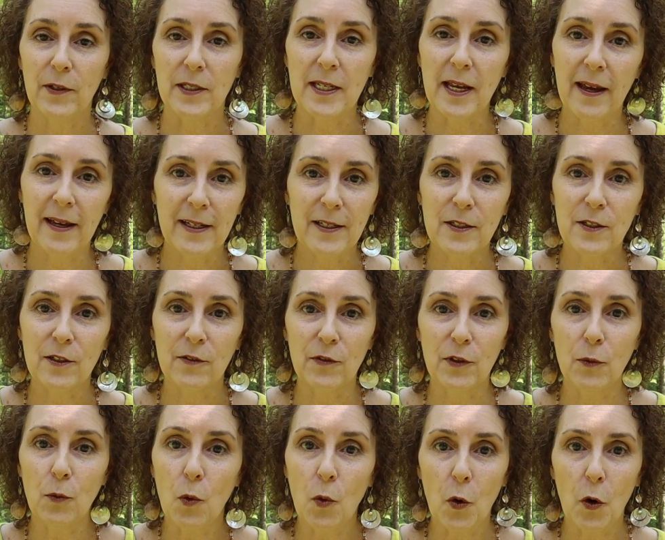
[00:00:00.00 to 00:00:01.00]
a taste of
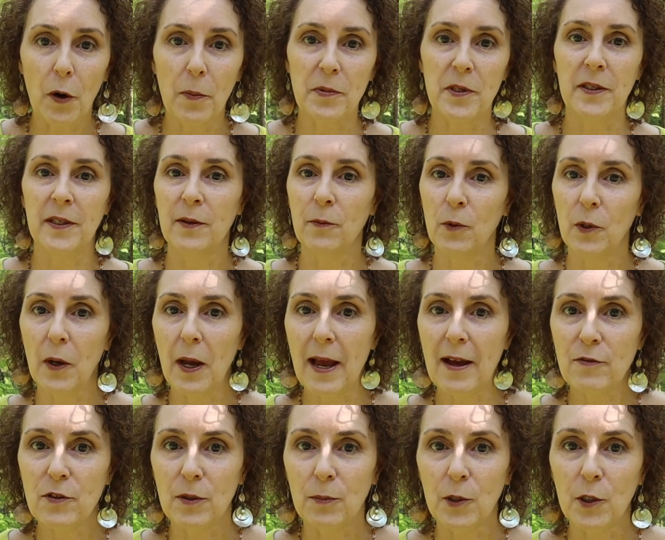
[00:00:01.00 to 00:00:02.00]
the warmth, and then we'll
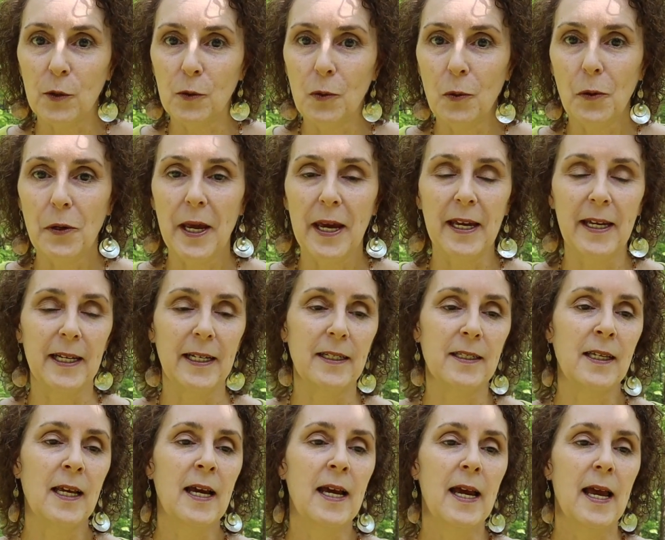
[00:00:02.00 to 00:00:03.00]
have some cool days.